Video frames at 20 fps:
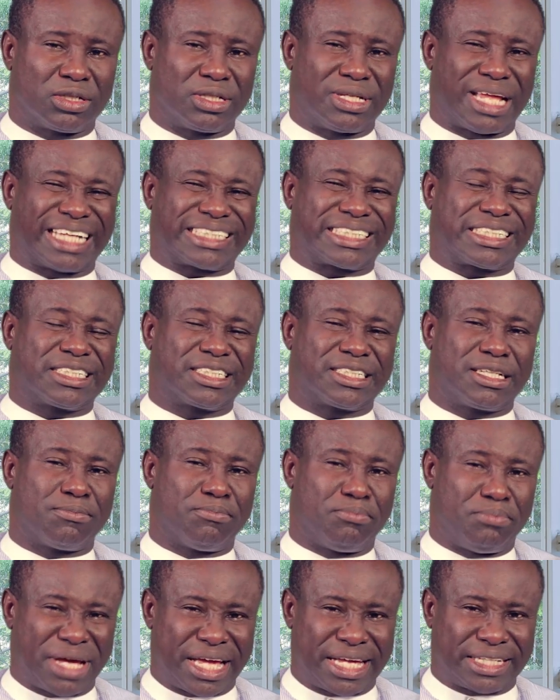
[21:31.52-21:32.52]
that is the
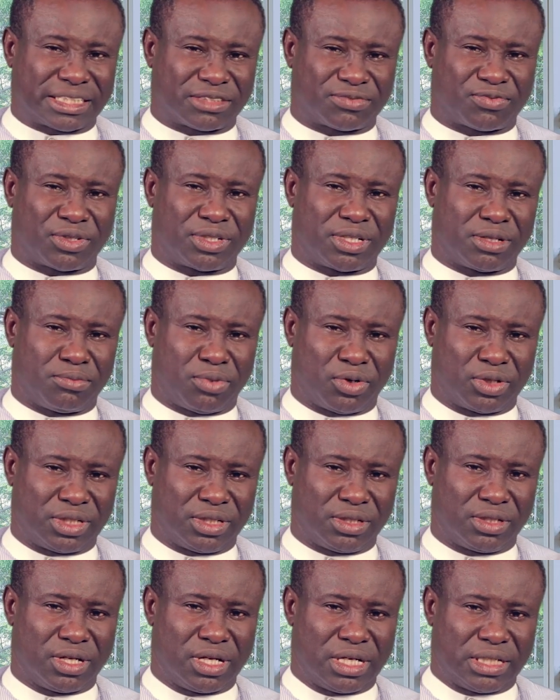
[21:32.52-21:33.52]
best for the
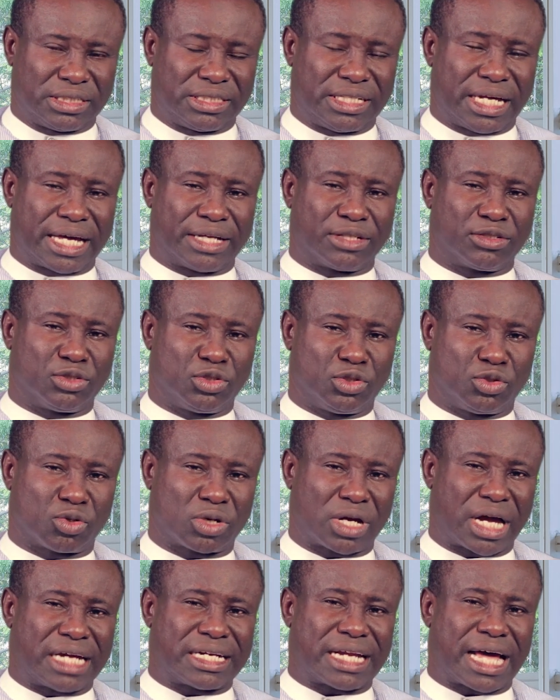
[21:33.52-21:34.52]
body, that you
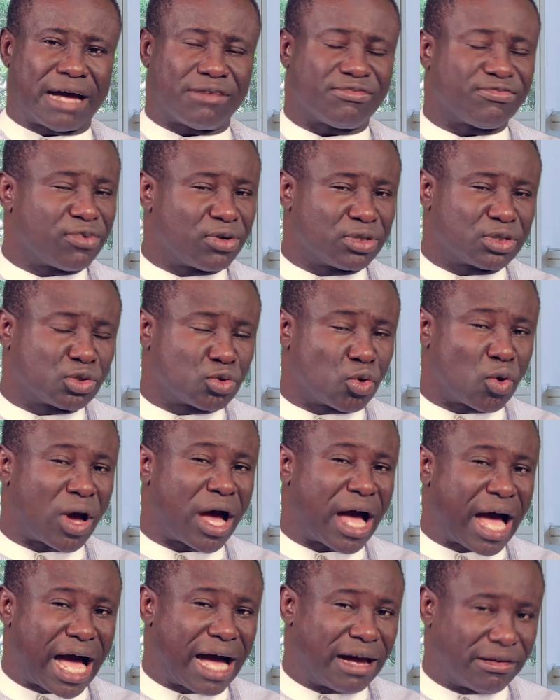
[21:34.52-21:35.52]
can't afford to
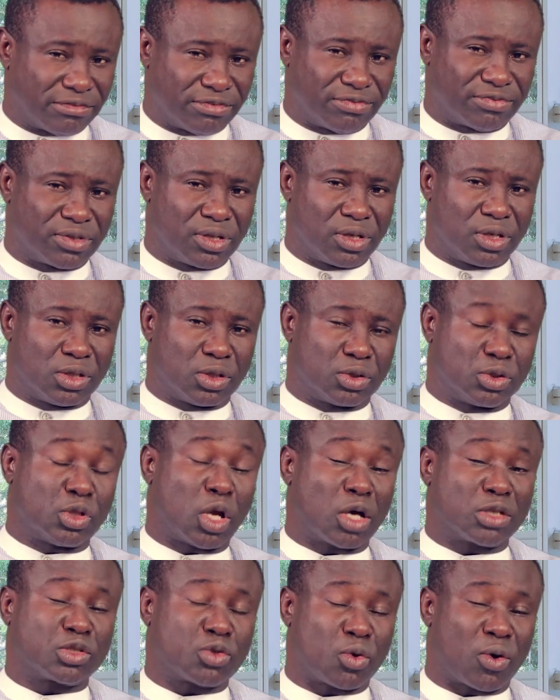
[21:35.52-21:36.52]
have,
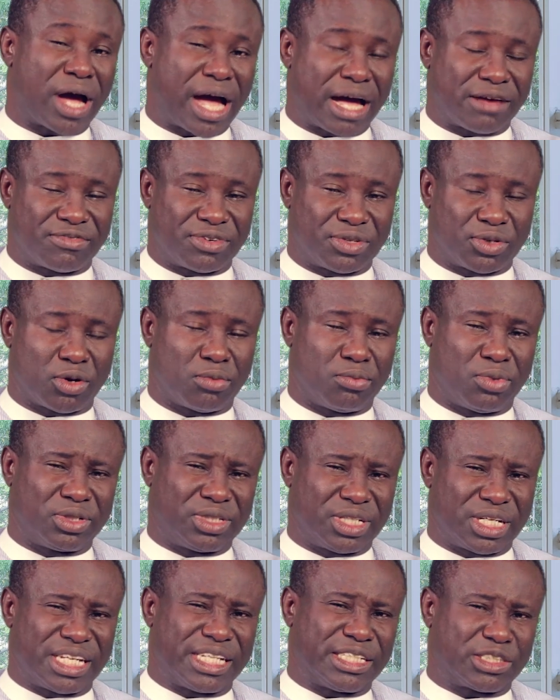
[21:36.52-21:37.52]
not to have in your
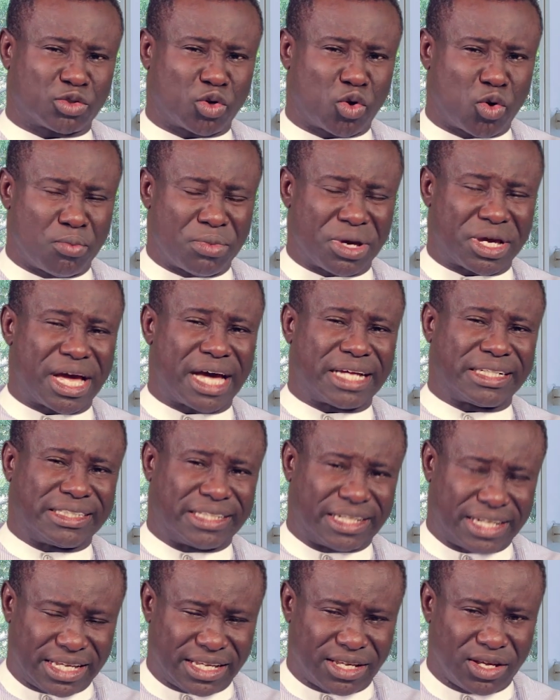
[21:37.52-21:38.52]
body, is
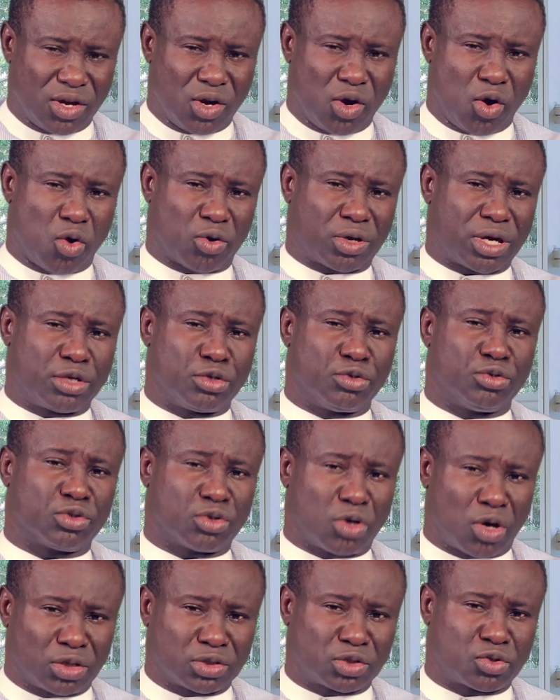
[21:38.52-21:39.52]
omega-3. Okay,
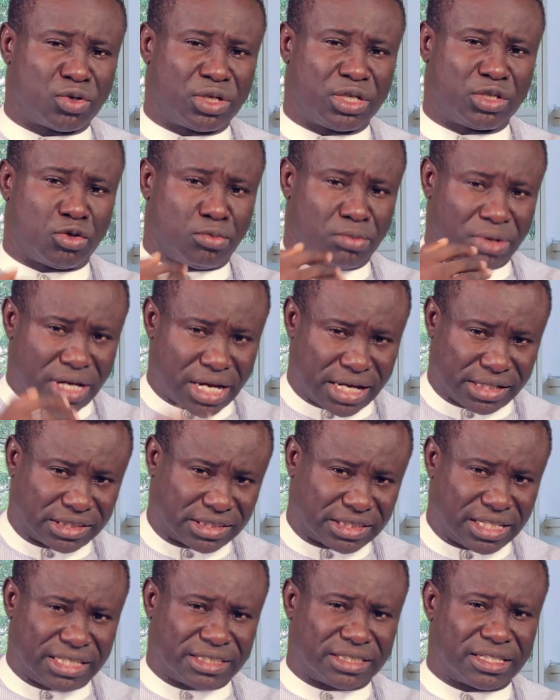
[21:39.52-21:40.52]
you also need
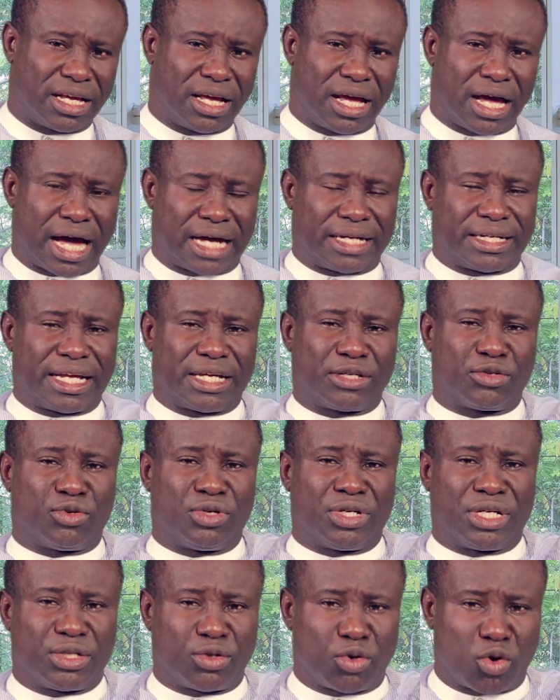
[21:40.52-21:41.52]
omega-6, and then you
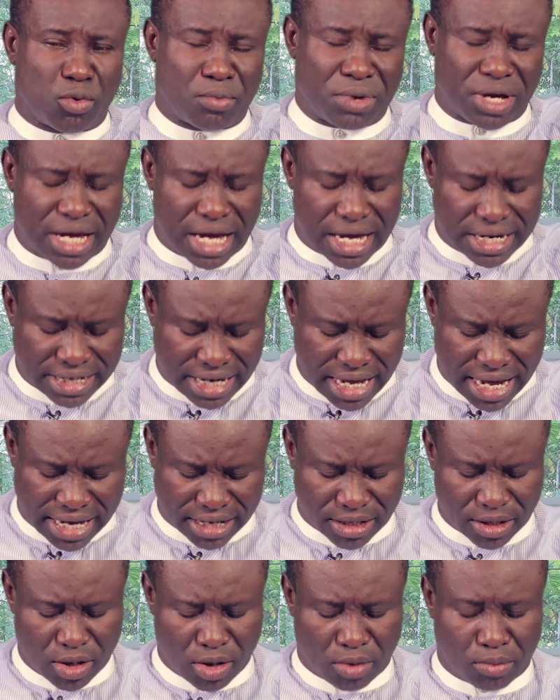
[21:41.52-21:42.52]
need
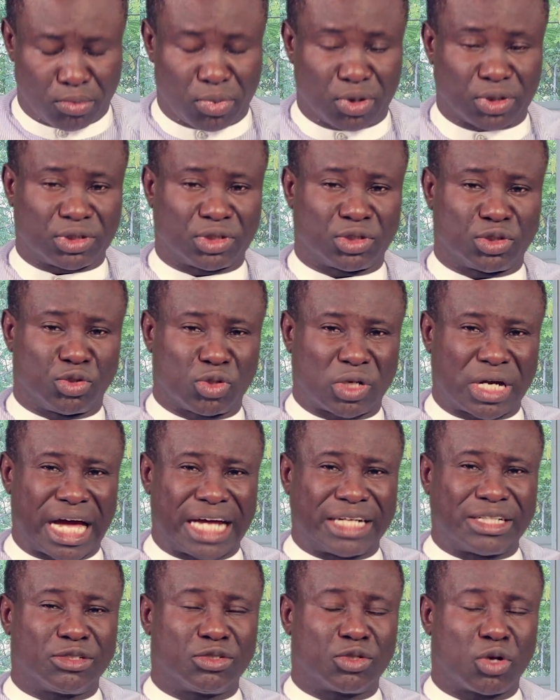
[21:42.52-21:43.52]
omega-9, but you
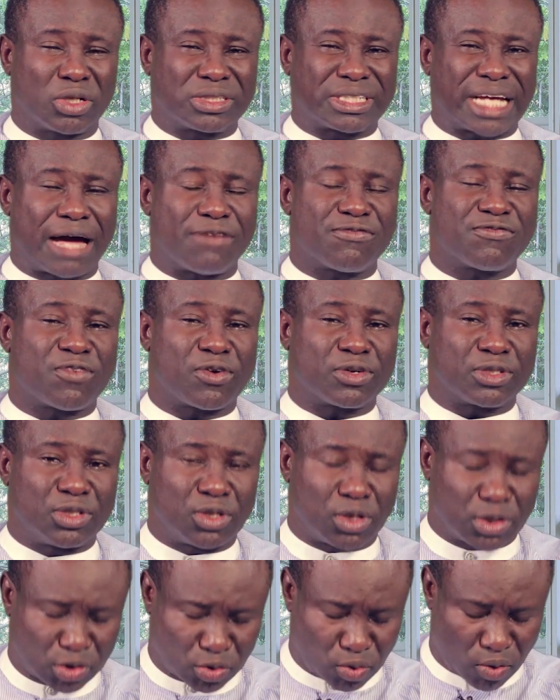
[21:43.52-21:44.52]
cannot afford
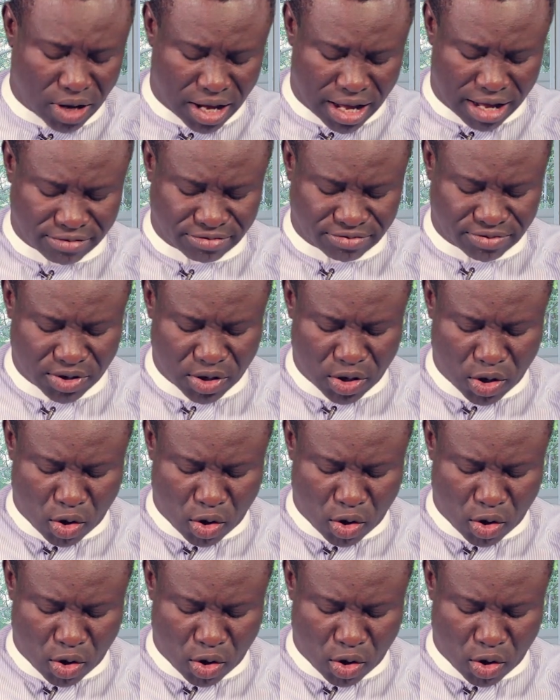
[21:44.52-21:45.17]
not to have